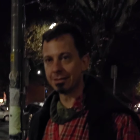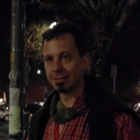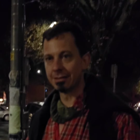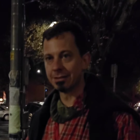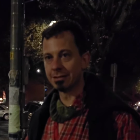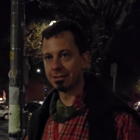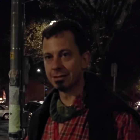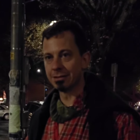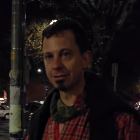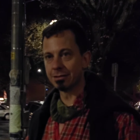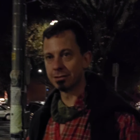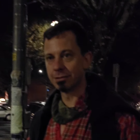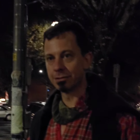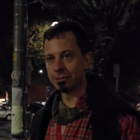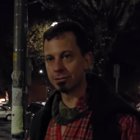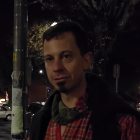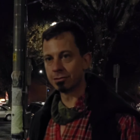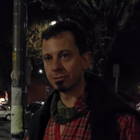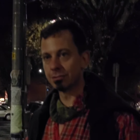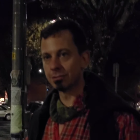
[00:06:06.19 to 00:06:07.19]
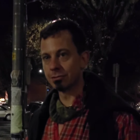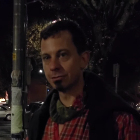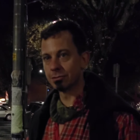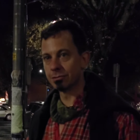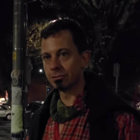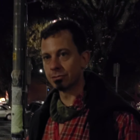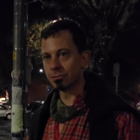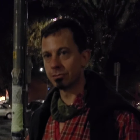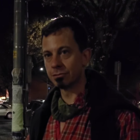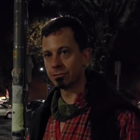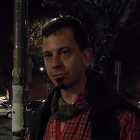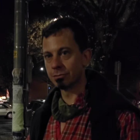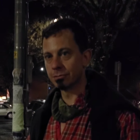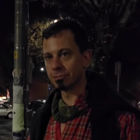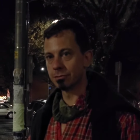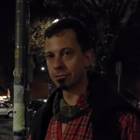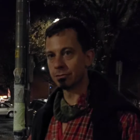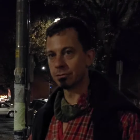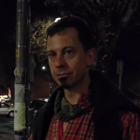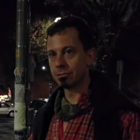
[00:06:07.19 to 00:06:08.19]
I know other people have said it looks like a large
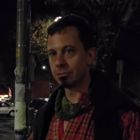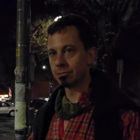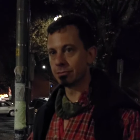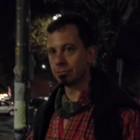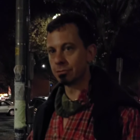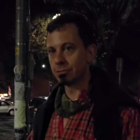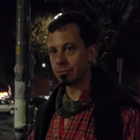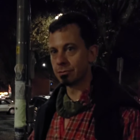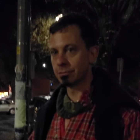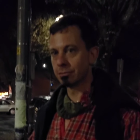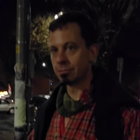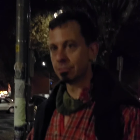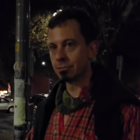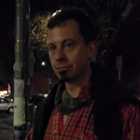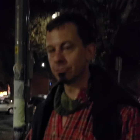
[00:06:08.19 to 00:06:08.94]
slug